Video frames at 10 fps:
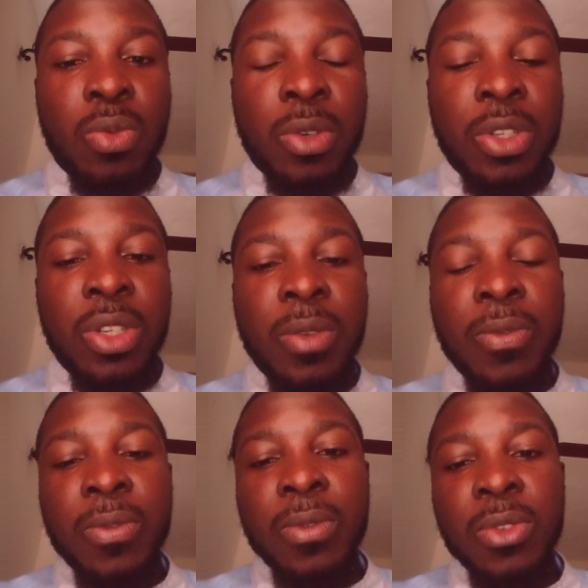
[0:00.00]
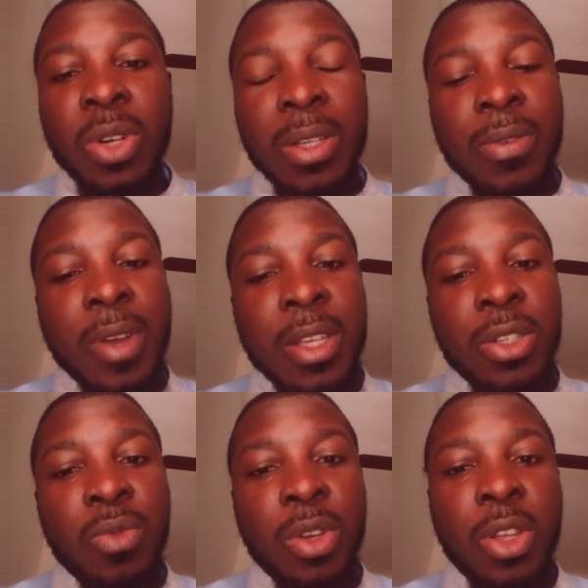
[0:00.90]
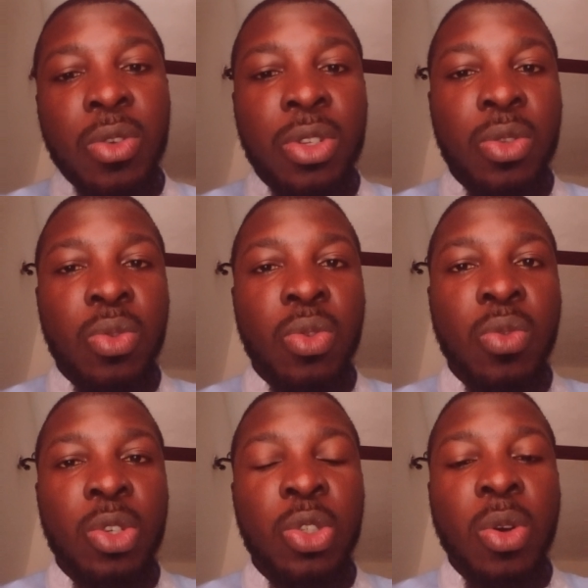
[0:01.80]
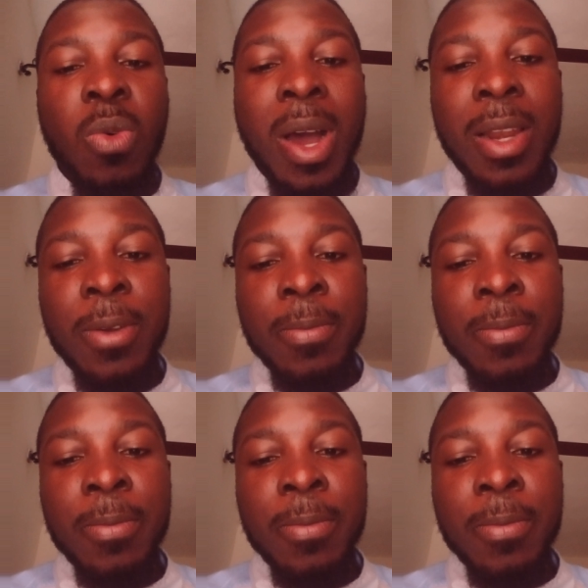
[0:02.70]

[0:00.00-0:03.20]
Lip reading: receive transfers, when they use it to do withdrawal,